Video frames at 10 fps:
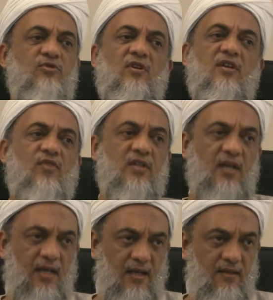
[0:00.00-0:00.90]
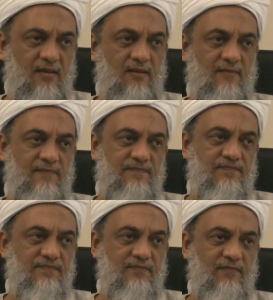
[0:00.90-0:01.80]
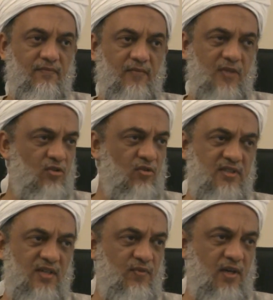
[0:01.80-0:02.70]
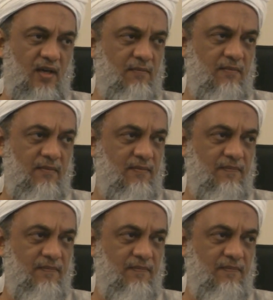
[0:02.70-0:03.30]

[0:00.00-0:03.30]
is only for the halal? There is no hisab for haram.